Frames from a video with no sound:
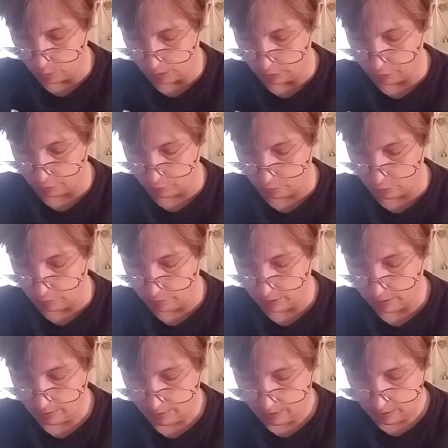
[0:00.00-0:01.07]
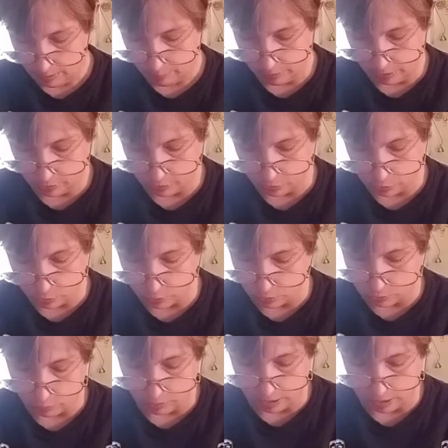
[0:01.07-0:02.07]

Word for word: went through the mentor two or three